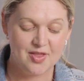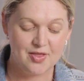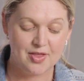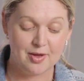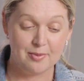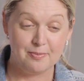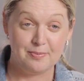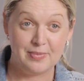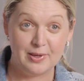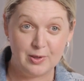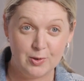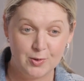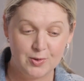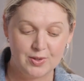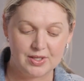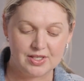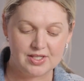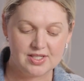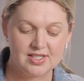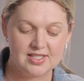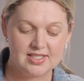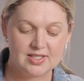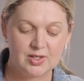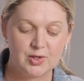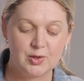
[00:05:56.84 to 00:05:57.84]
the
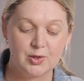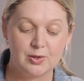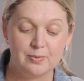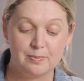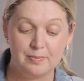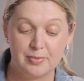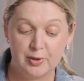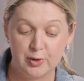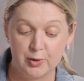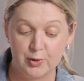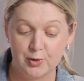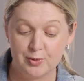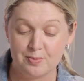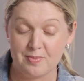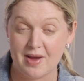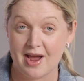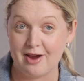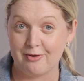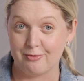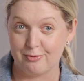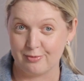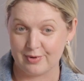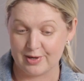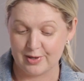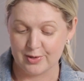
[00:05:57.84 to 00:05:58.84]
builders could build
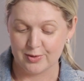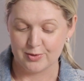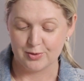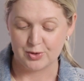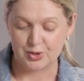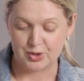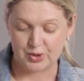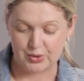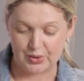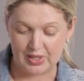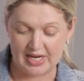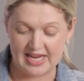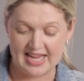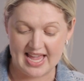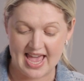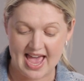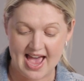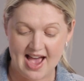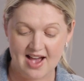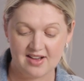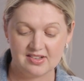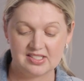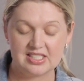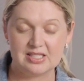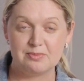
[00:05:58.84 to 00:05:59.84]
my real tree
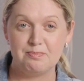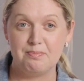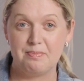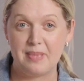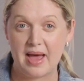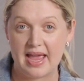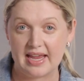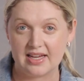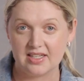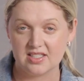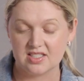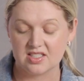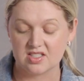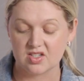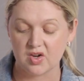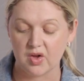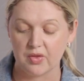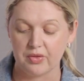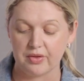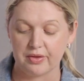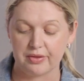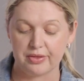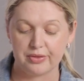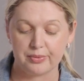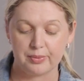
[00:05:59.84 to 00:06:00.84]
house based
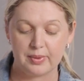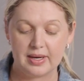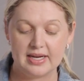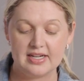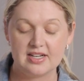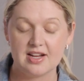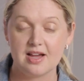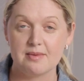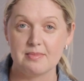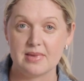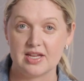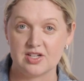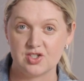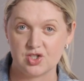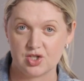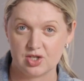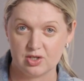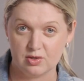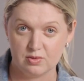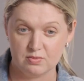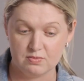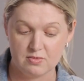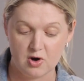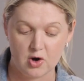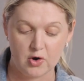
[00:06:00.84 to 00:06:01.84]
on the
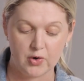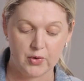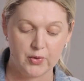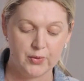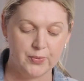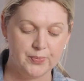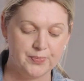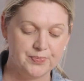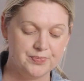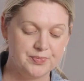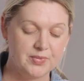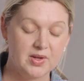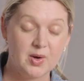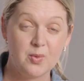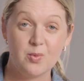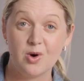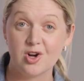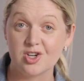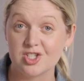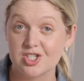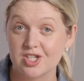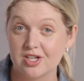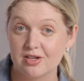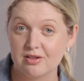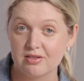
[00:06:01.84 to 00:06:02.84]
three-dimensional model.
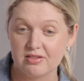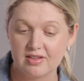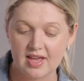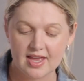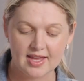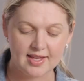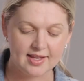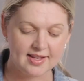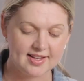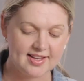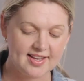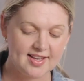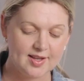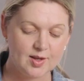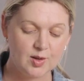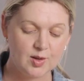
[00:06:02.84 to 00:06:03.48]
What do you think?